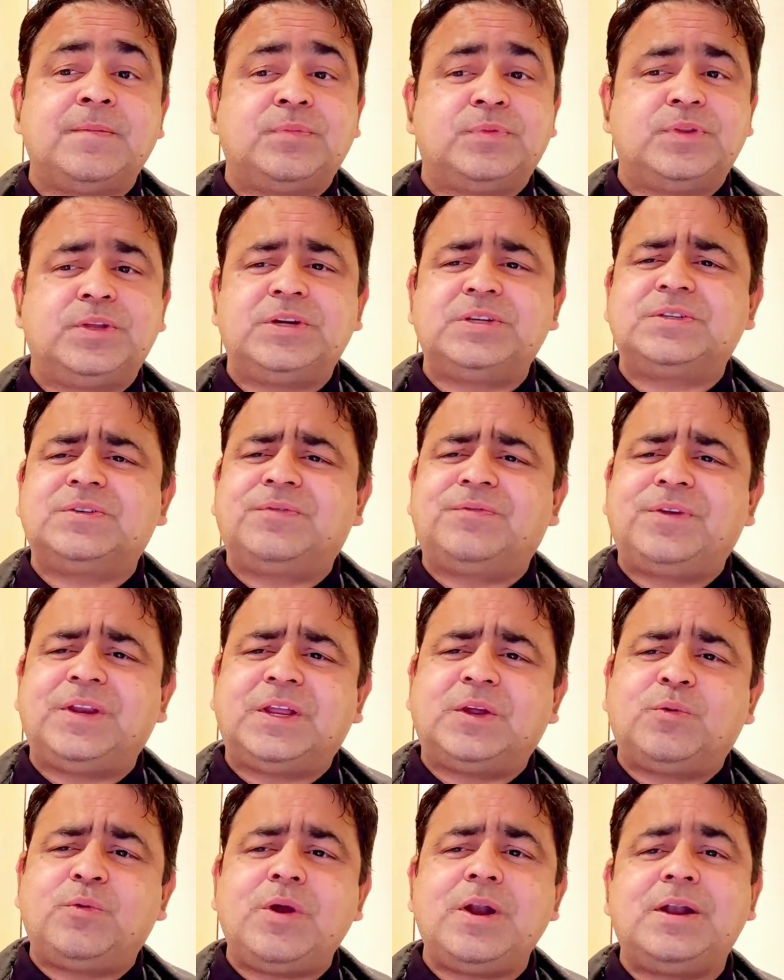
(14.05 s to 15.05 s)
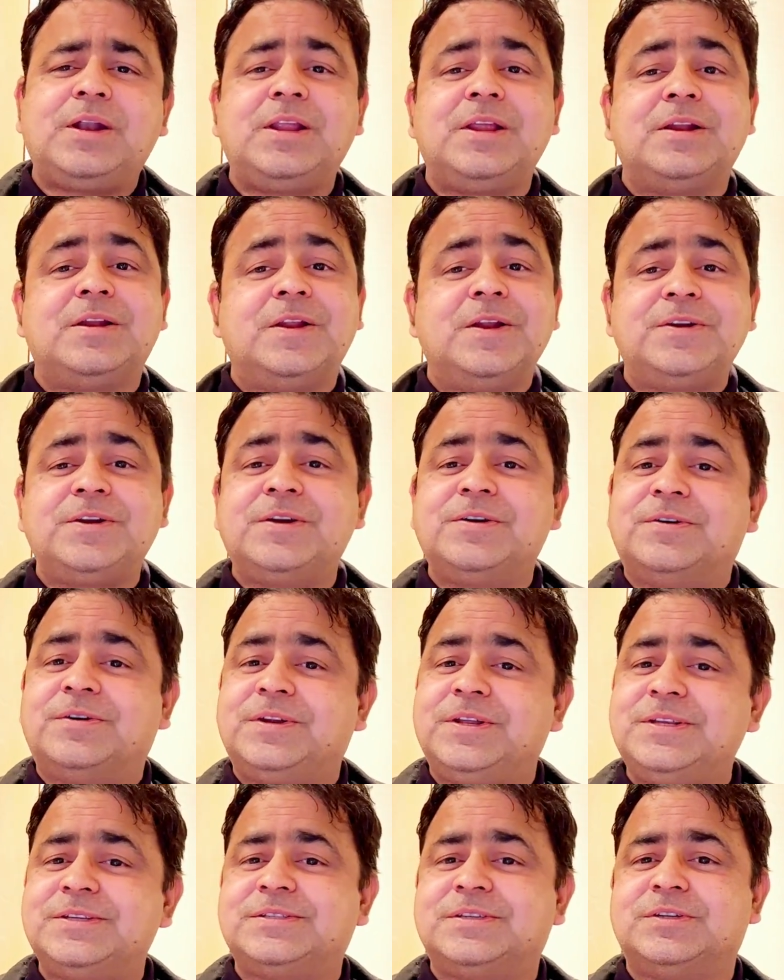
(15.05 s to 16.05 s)
there is frequently little
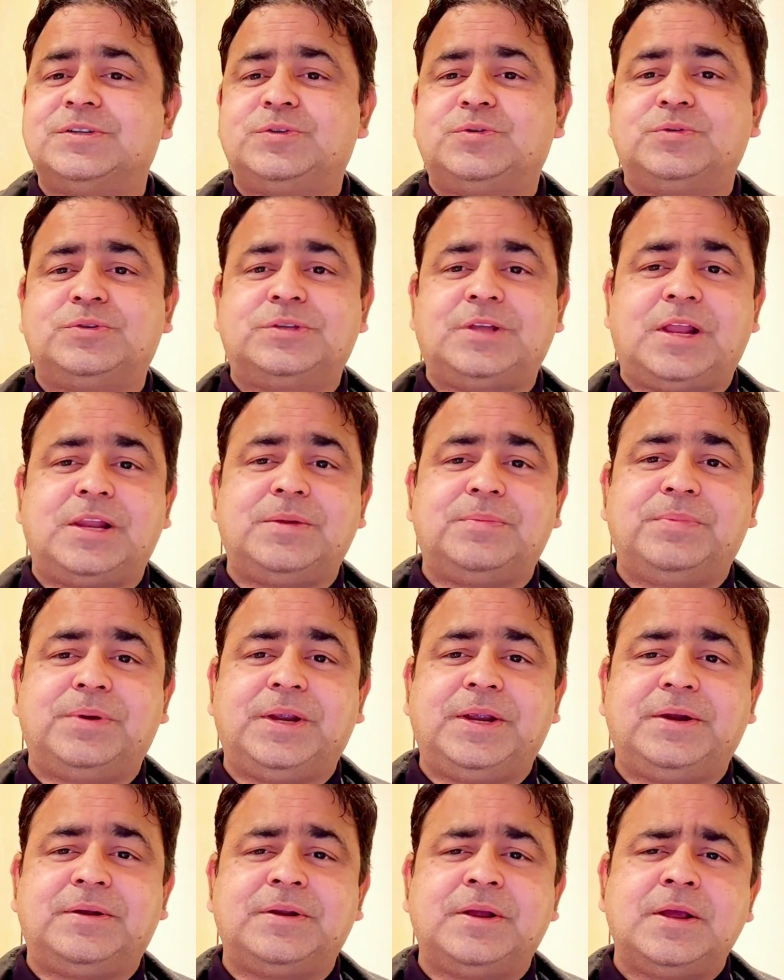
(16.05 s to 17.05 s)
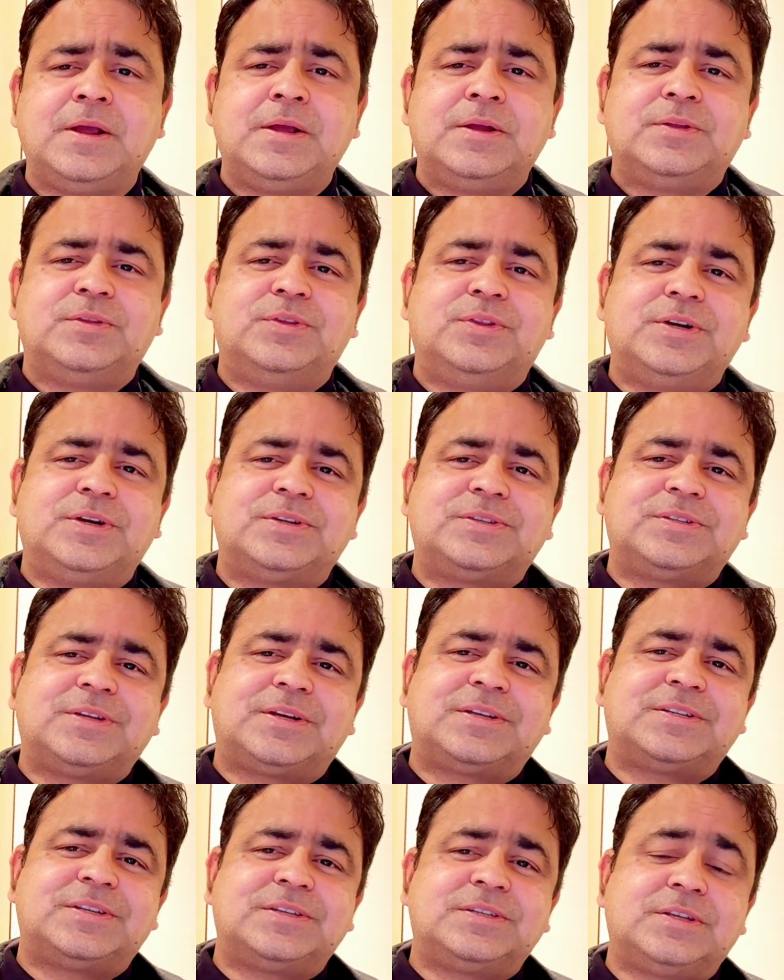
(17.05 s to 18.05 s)
reason to celebrate their
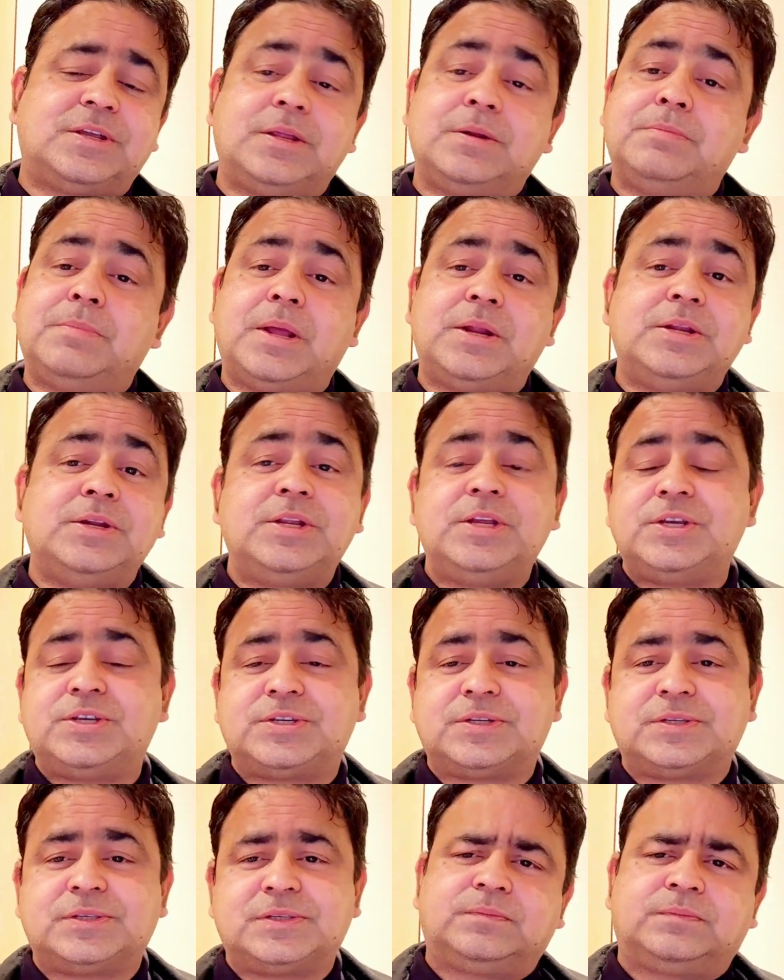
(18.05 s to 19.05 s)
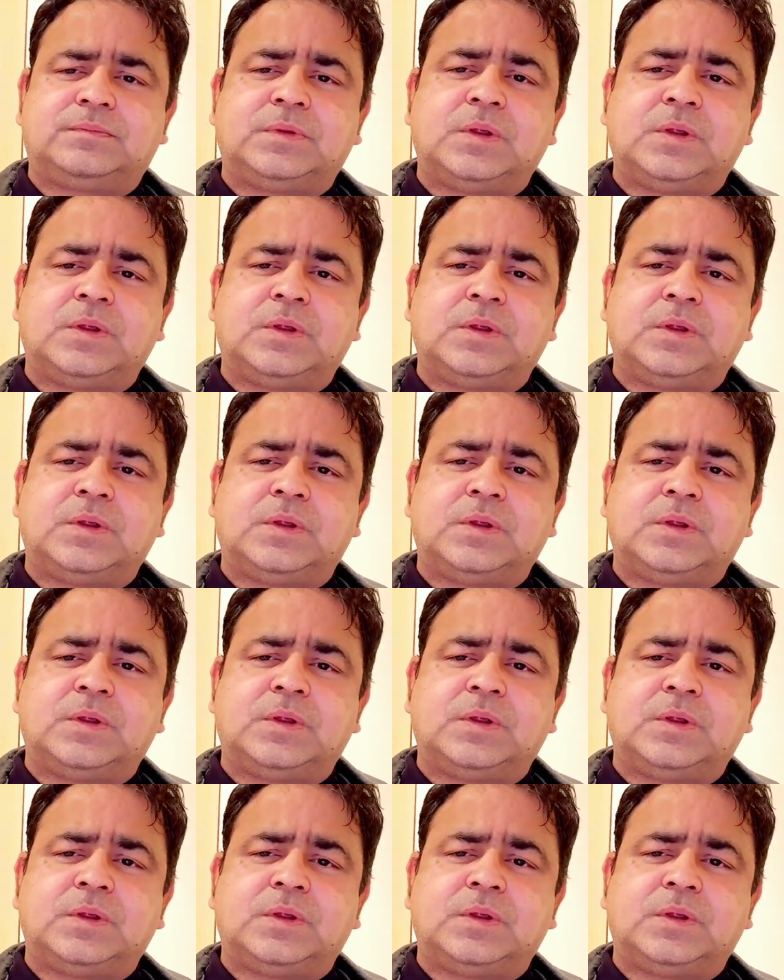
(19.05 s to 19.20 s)
success in many nations.